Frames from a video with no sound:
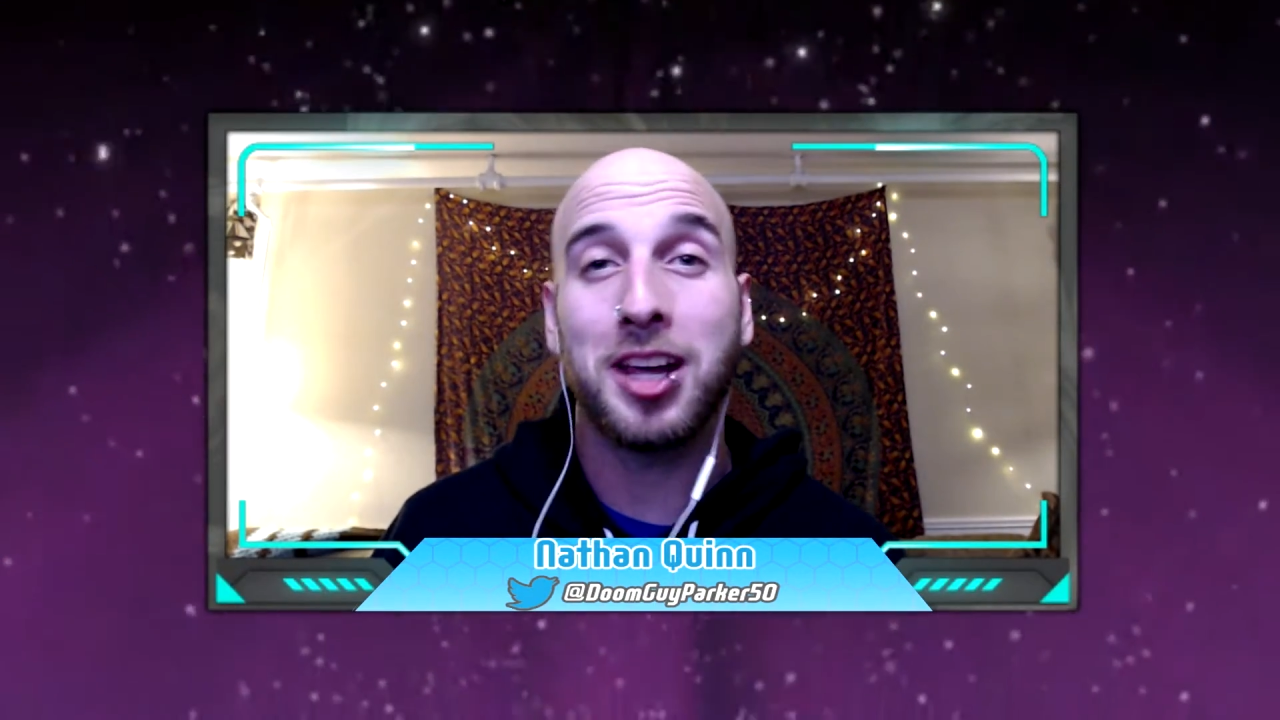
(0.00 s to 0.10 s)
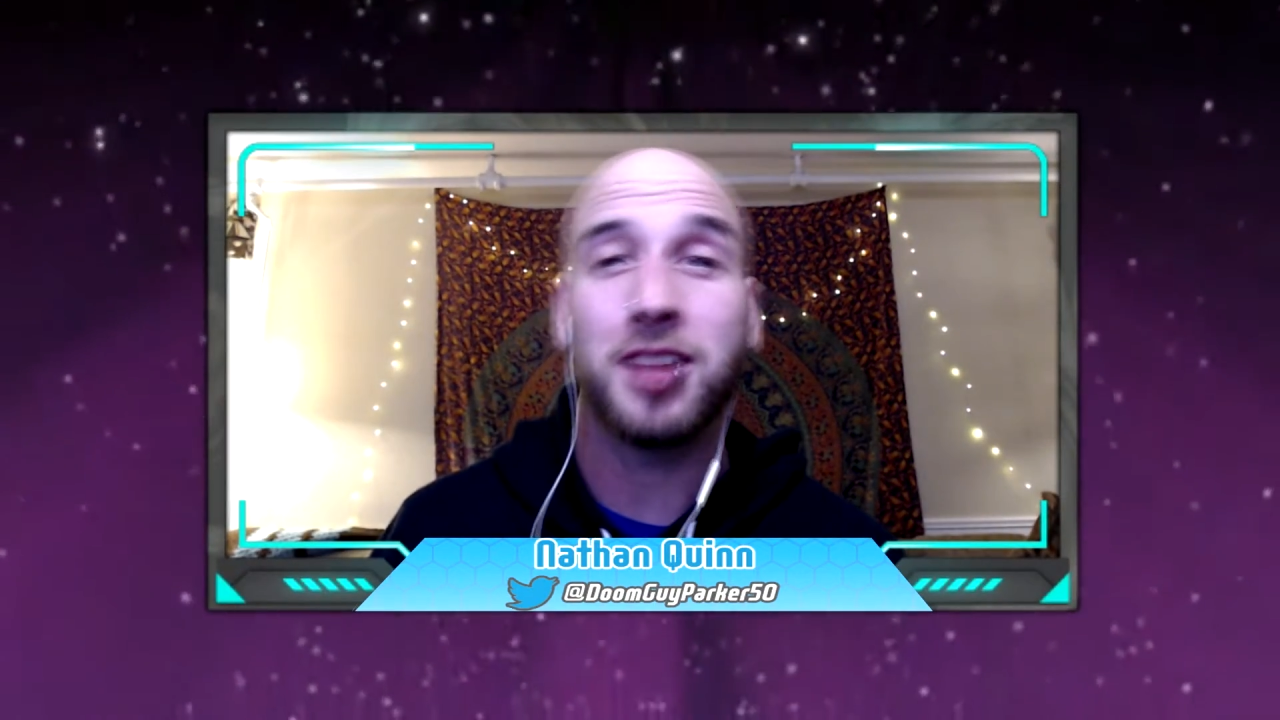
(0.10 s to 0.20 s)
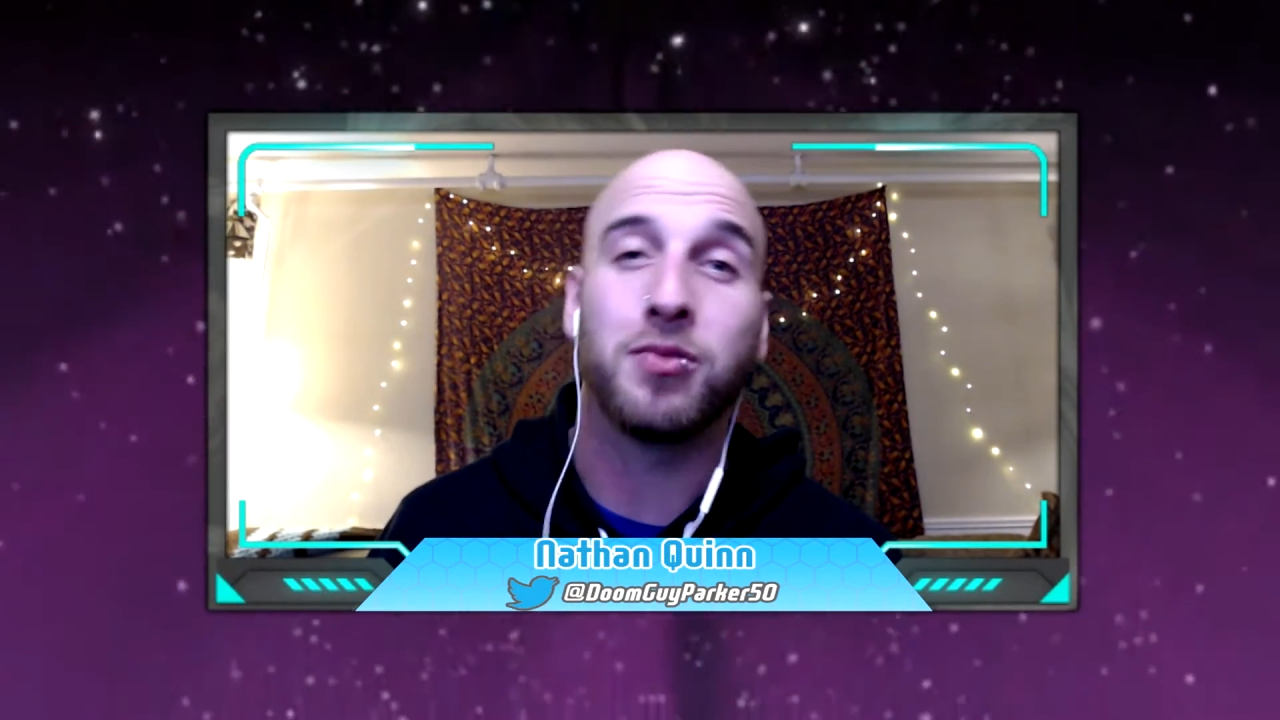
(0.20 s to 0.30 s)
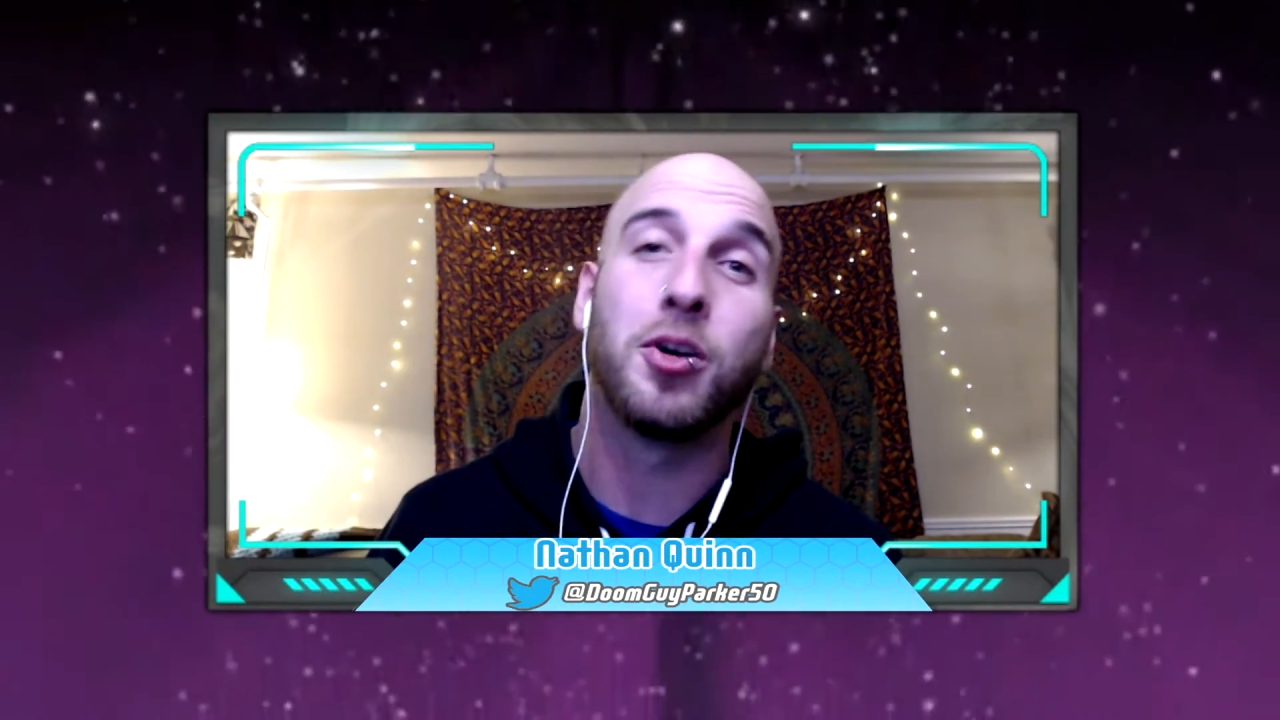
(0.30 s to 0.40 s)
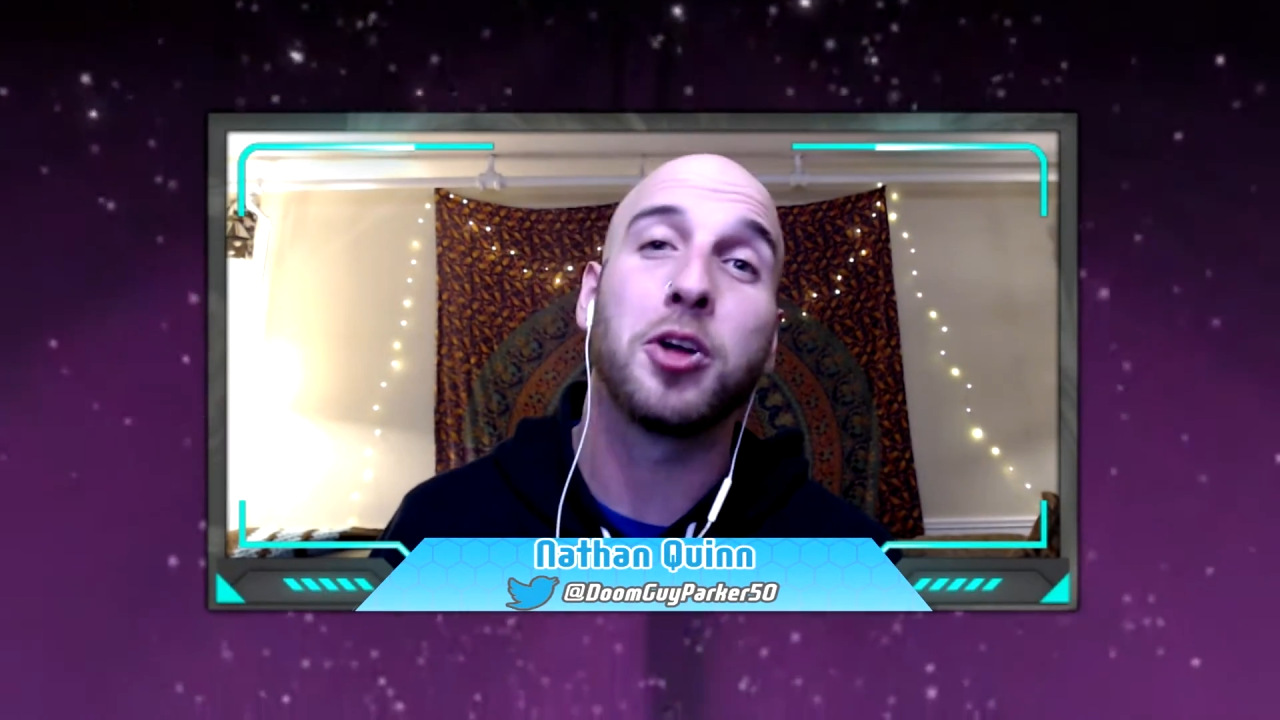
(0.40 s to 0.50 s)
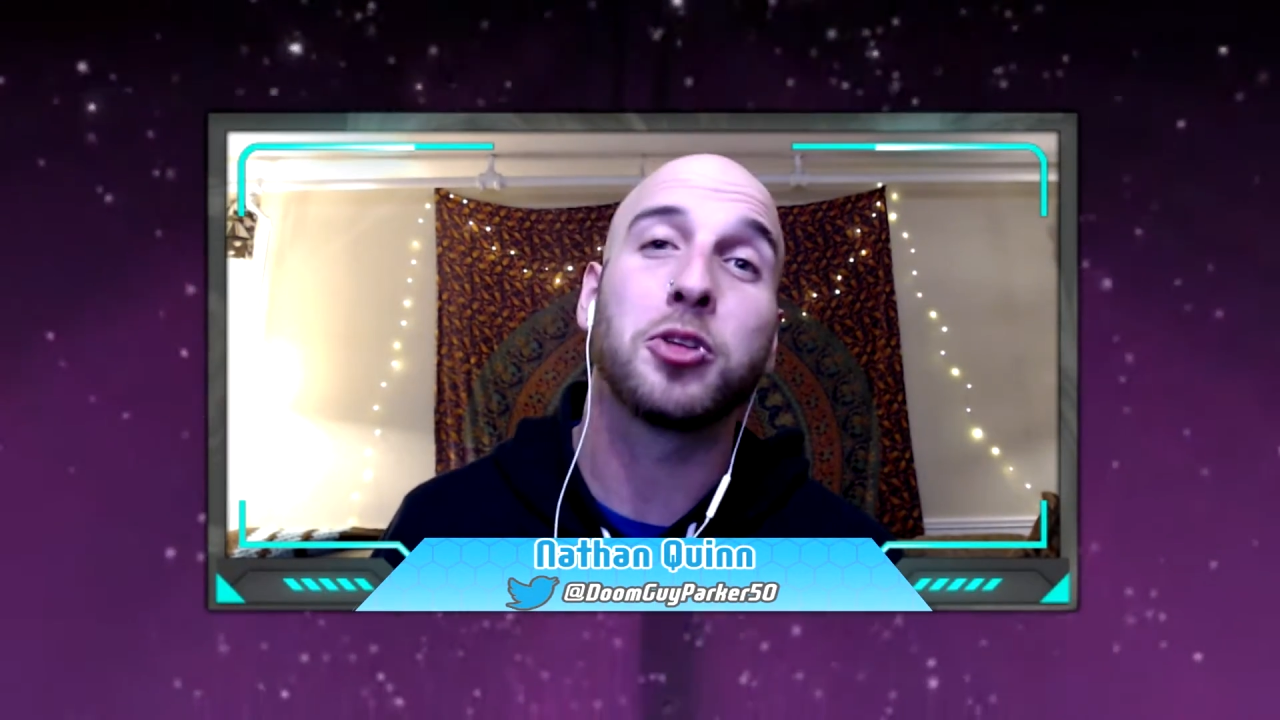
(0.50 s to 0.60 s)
and Vault